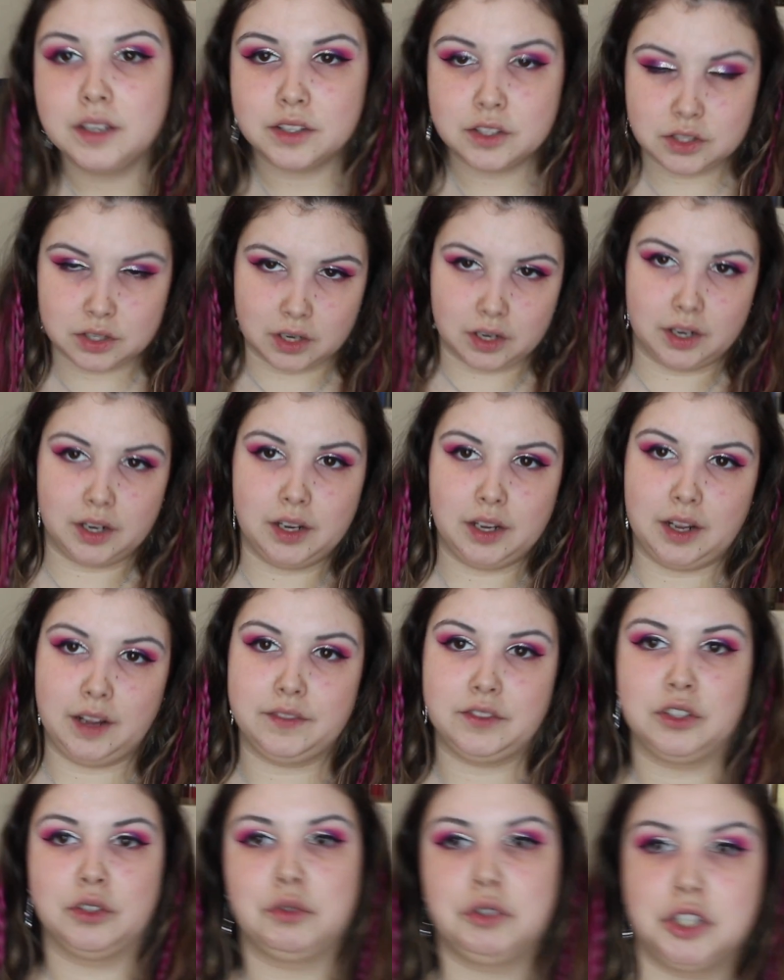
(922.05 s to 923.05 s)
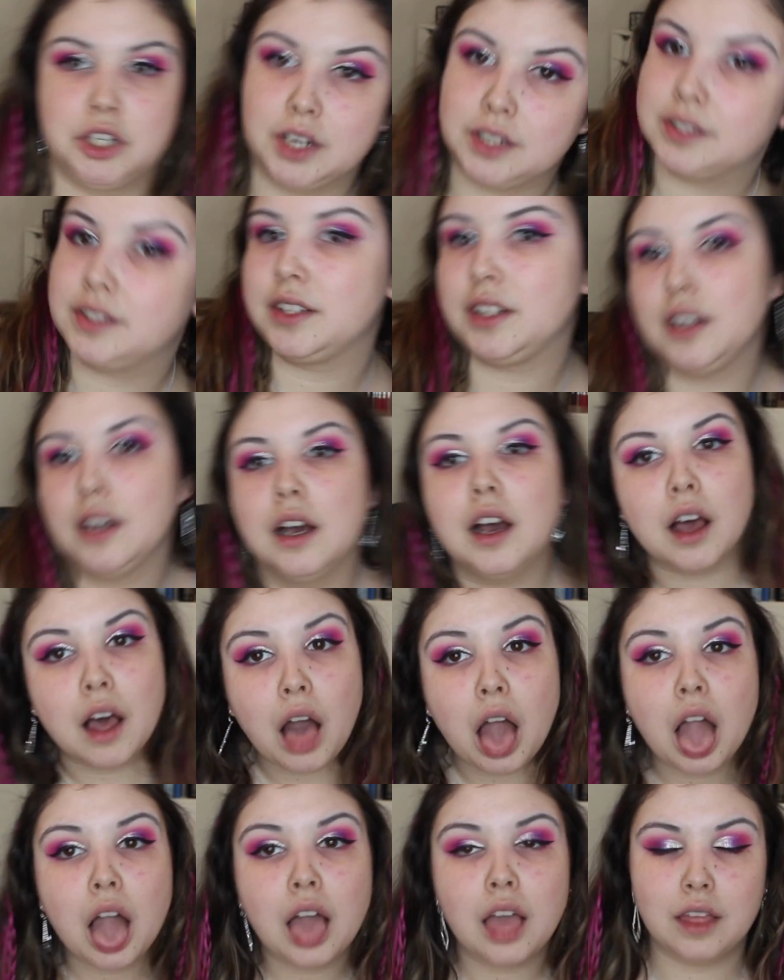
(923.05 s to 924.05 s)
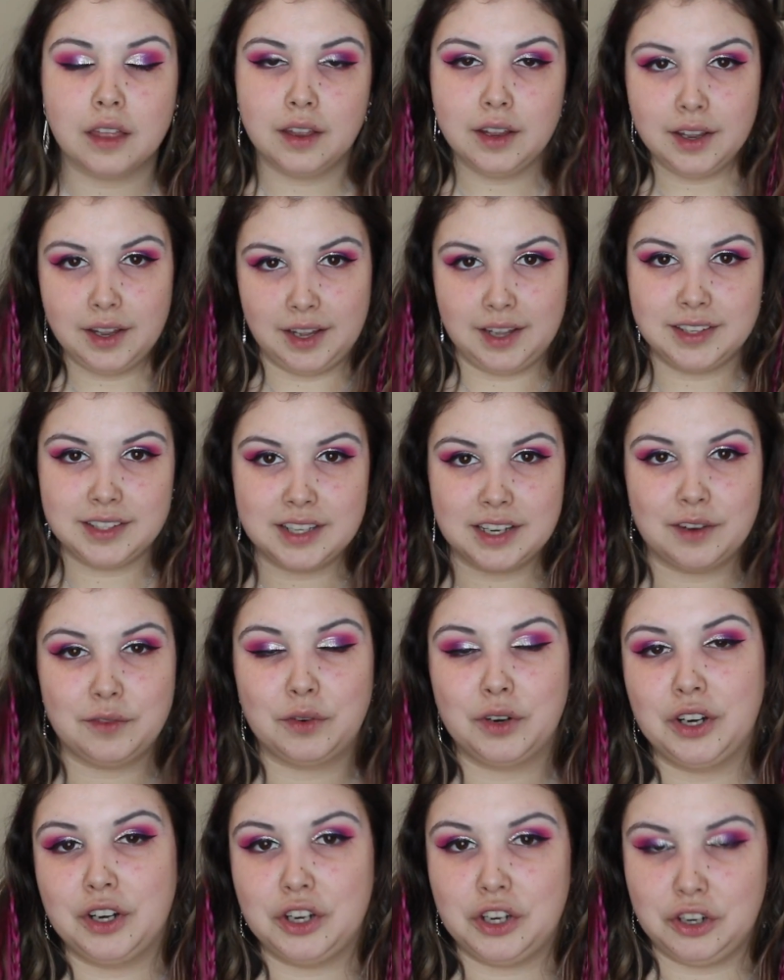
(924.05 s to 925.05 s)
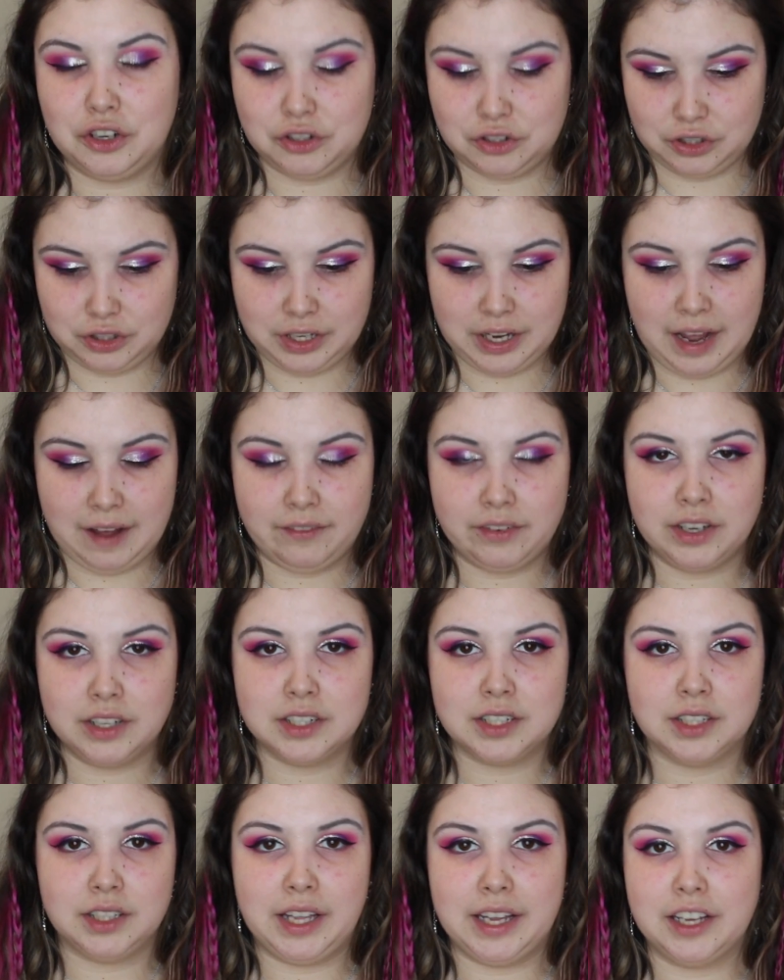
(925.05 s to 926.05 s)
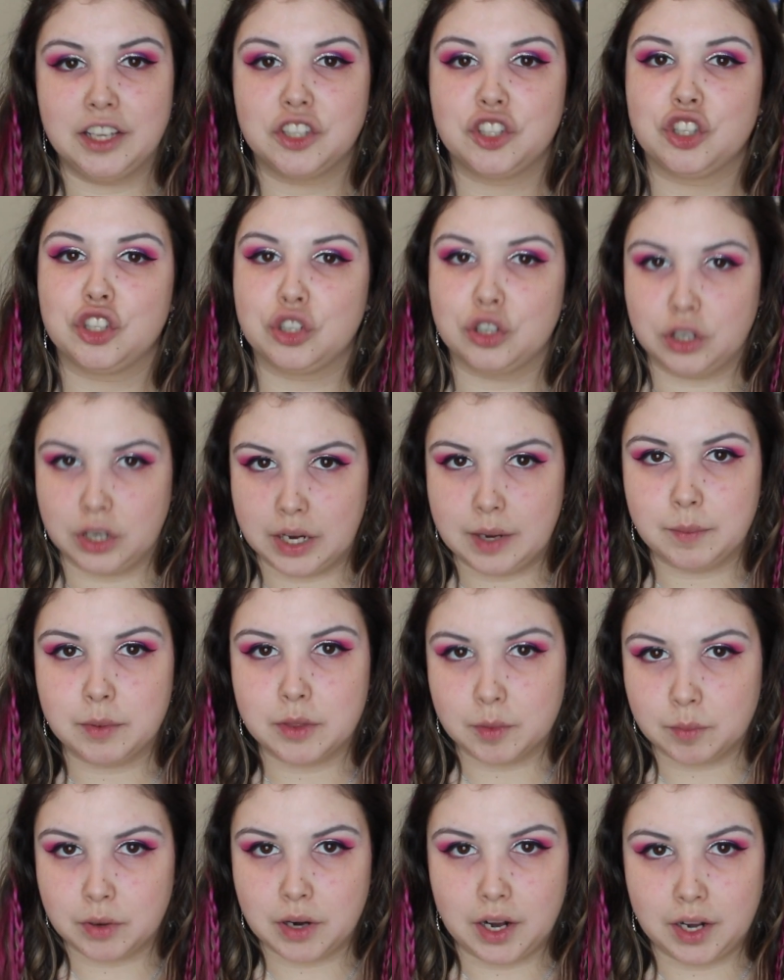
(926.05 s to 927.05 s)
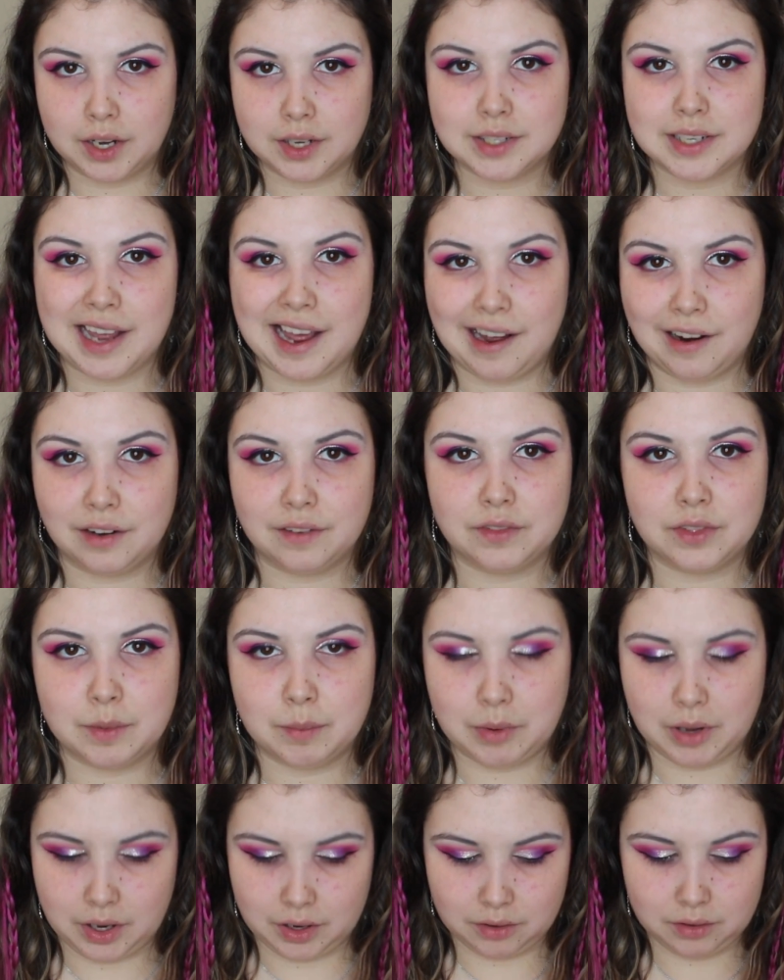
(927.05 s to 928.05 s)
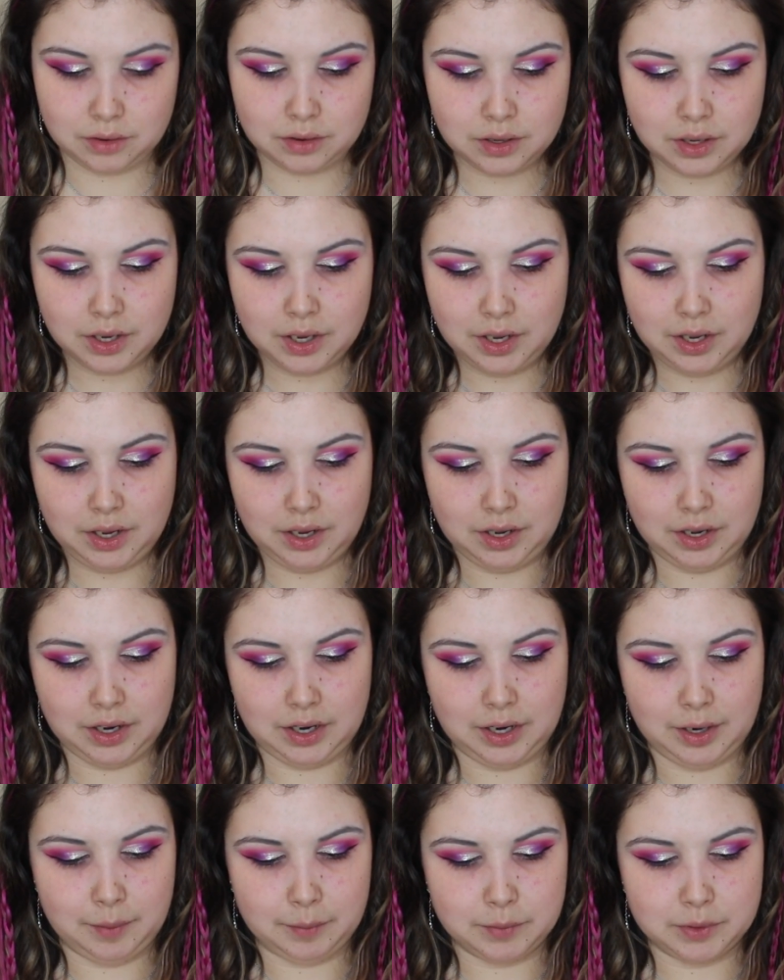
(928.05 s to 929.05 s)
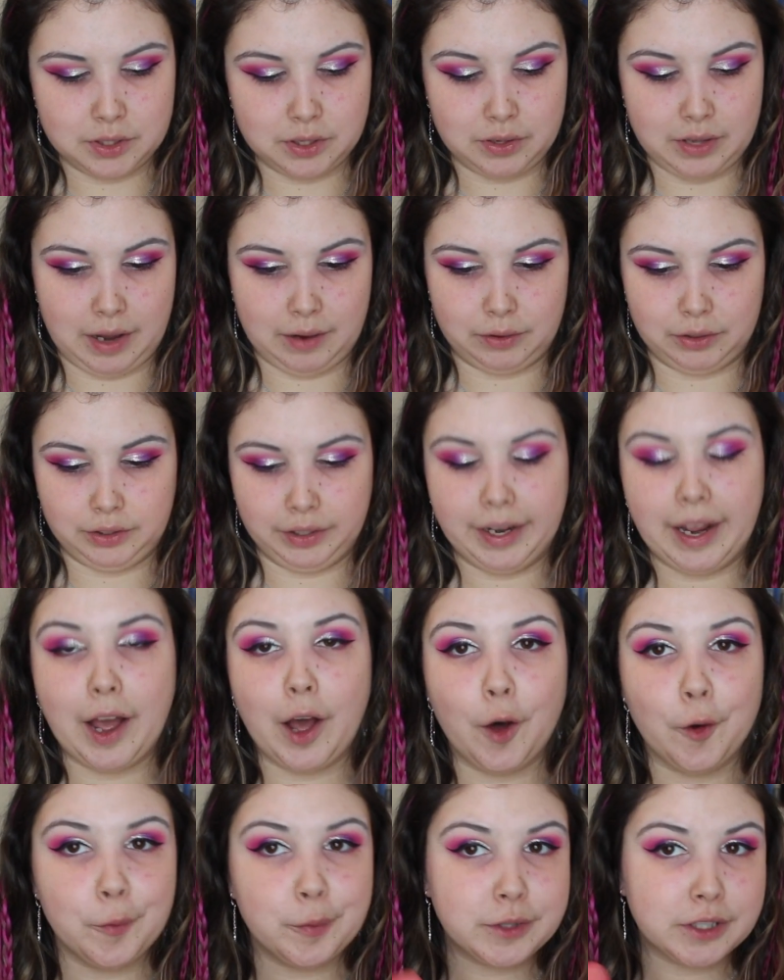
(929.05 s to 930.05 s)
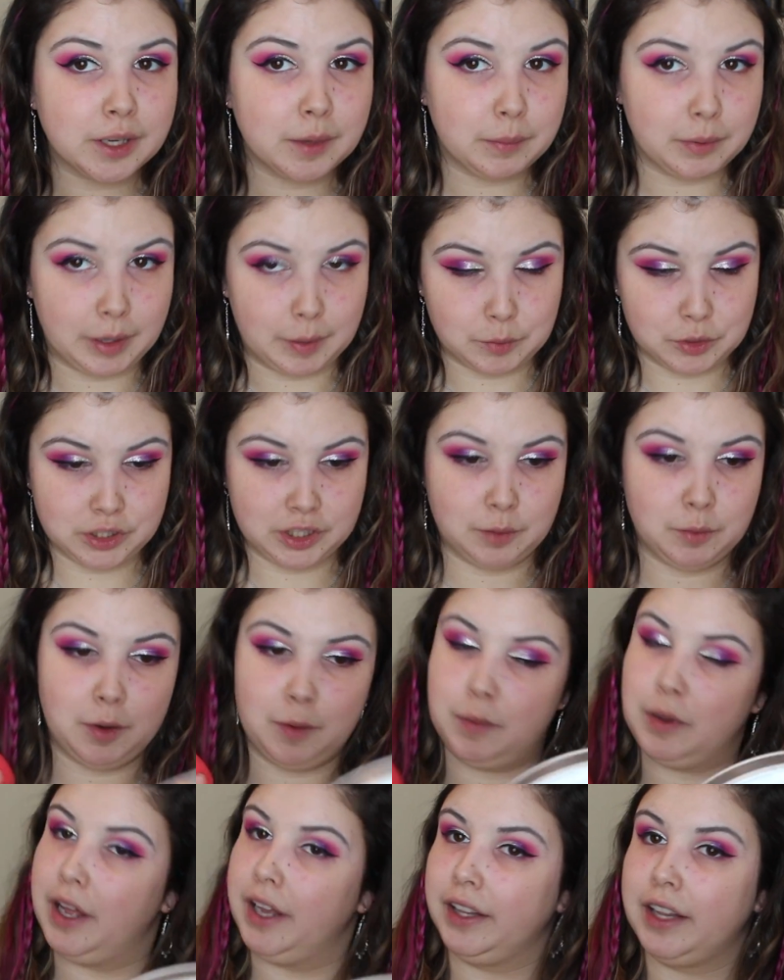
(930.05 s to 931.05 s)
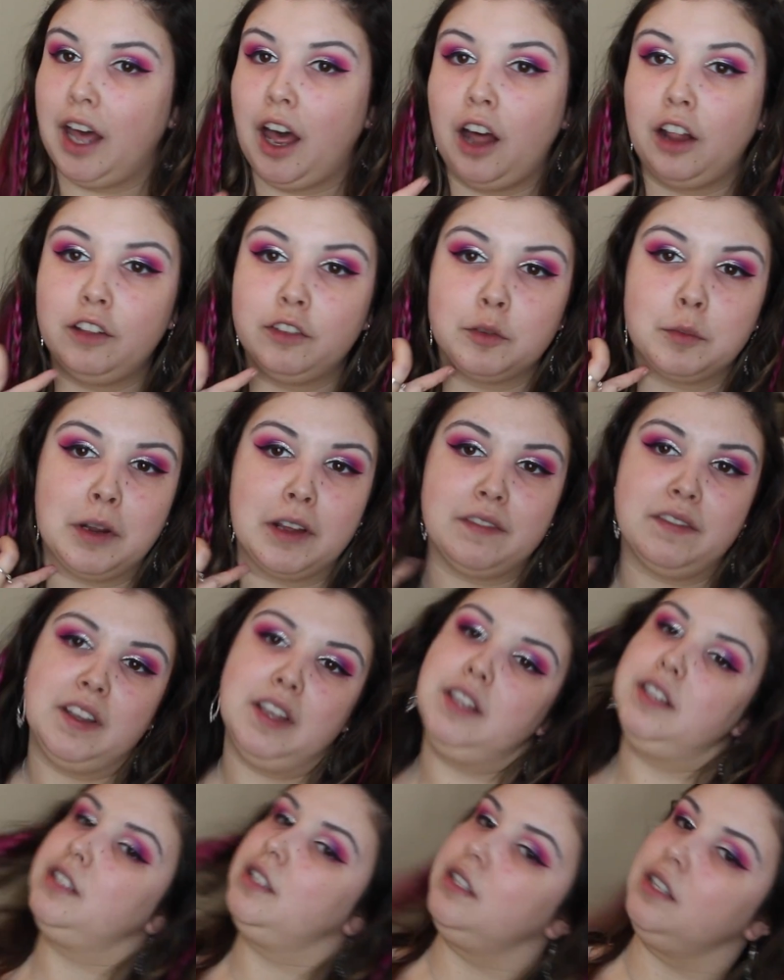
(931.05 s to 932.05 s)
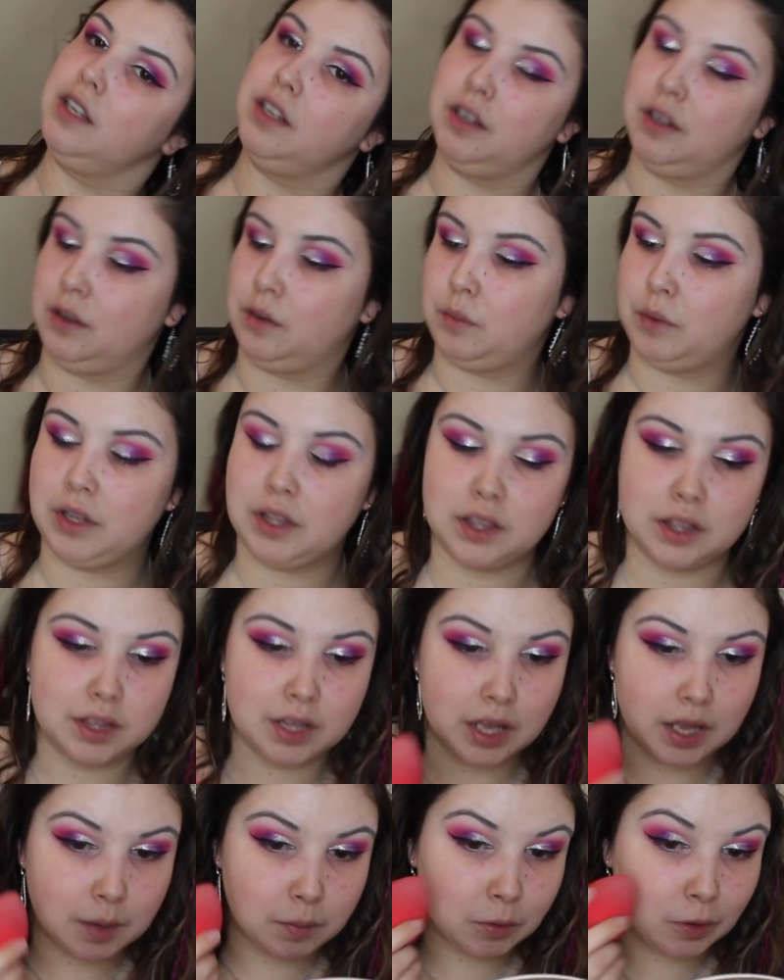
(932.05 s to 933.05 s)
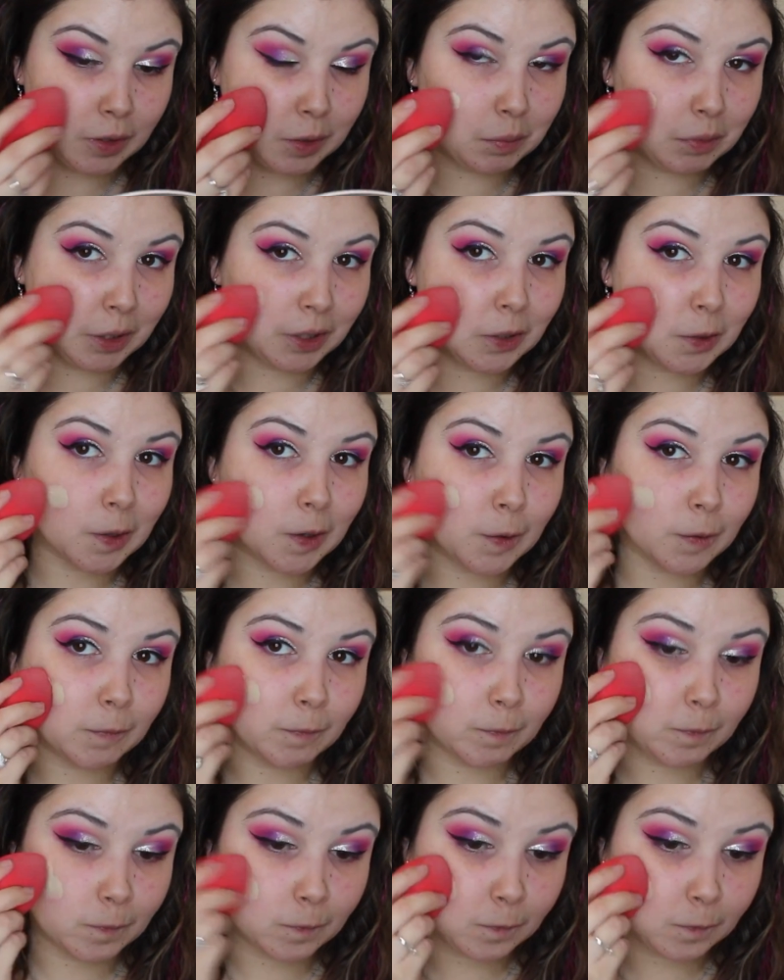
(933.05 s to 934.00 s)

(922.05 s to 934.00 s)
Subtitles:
sorry, I have to adjust. Instead of where you're usually having to like scrape the product out of the bottle. So that really helps. But I'm just gonna be applying that all over my face with a beauty blender.